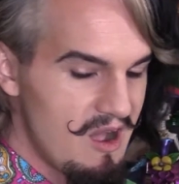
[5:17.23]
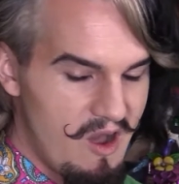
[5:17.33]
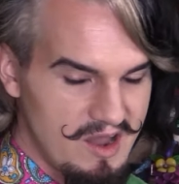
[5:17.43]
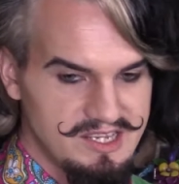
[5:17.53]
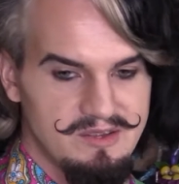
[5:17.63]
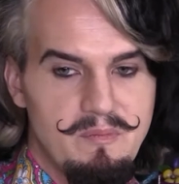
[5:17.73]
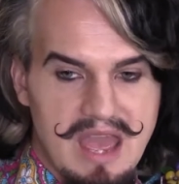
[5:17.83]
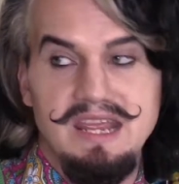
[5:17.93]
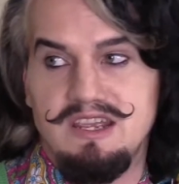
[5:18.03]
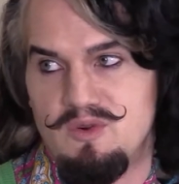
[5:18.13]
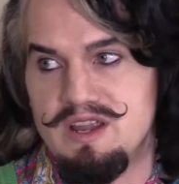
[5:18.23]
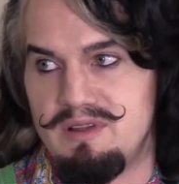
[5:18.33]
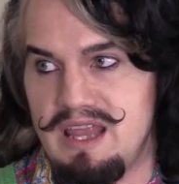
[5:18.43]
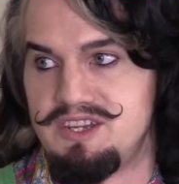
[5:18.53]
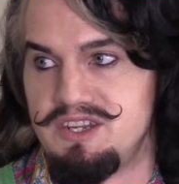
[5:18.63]
onto many queer
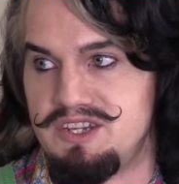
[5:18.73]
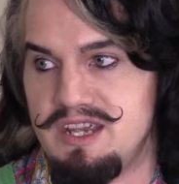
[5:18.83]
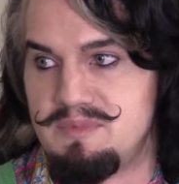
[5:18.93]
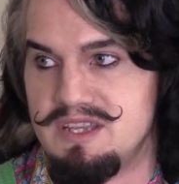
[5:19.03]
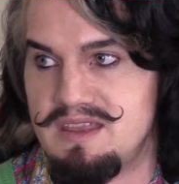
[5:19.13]
relationships.